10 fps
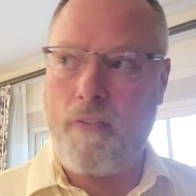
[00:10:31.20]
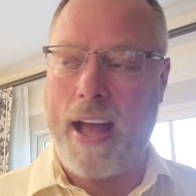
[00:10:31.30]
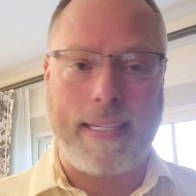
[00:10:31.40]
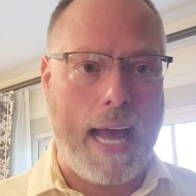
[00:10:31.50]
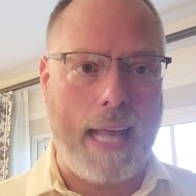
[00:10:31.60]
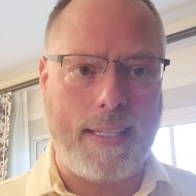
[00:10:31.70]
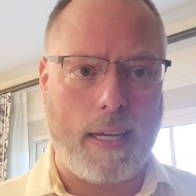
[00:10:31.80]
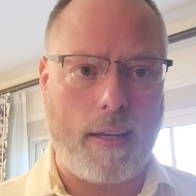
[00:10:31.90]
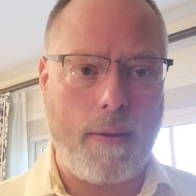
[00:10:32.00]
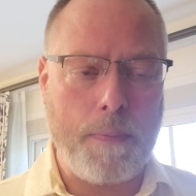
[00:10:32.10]

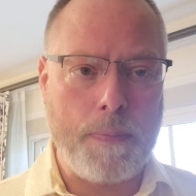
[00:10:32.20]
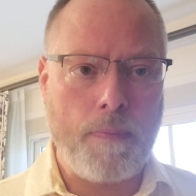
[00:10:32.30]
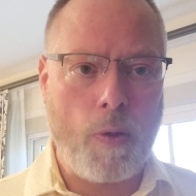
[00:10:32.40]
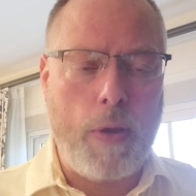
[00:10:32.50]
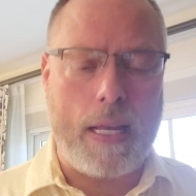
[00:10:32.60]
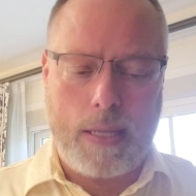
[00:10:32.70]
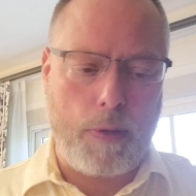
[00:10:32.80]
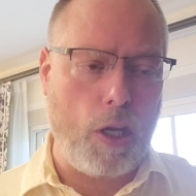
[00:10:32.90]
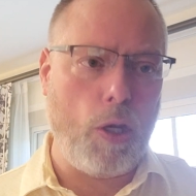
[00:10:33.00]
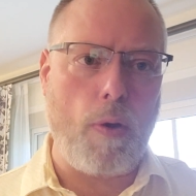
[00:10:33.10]
fantastic. We got
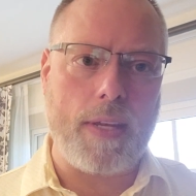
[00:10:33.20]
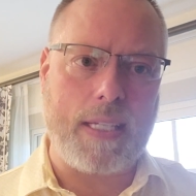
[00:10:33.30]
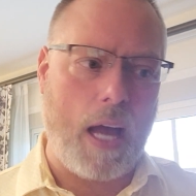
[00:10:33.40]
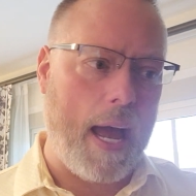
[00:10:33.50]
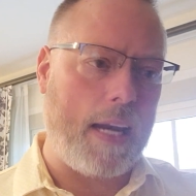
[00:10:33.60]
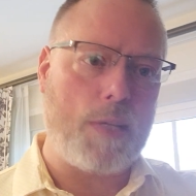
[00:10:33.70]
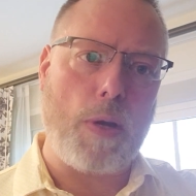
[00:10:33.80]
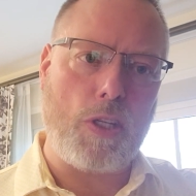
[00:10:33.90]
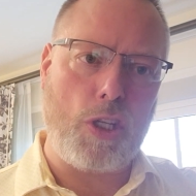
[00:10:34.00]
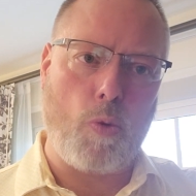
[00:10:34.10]
something you can do on the side as
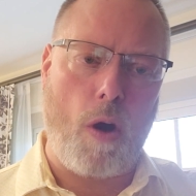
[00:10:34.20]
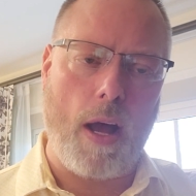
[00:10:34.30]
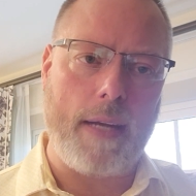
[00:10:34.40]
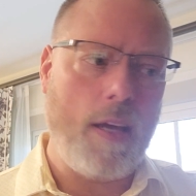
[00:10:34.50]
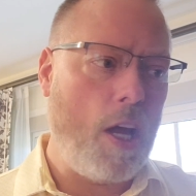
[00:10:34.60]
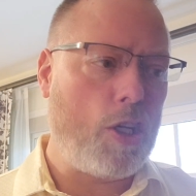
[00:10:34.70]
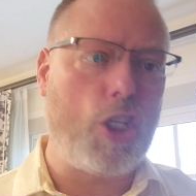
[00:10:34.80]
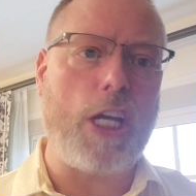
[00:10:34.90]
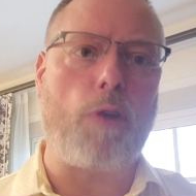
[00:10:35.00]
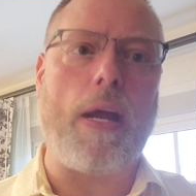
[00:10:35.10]
much as you want to
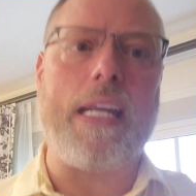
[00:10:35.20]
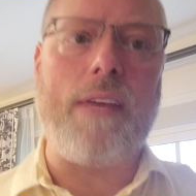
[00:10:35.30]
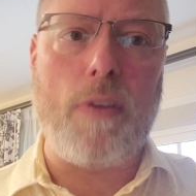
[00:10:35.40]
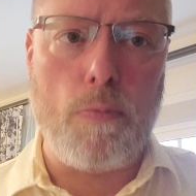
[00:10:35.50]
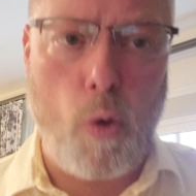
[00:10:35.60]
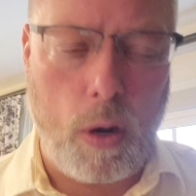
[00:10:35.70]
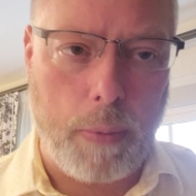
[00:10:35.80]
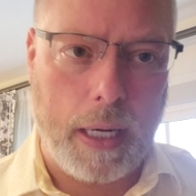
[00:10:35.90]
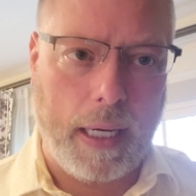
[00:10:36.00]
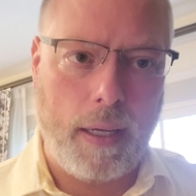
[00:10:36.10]
generate even more
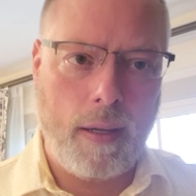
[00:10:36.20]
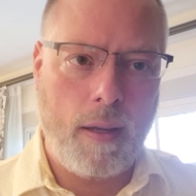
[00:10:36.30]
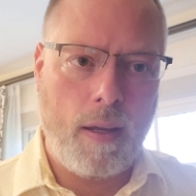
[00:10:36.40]
money,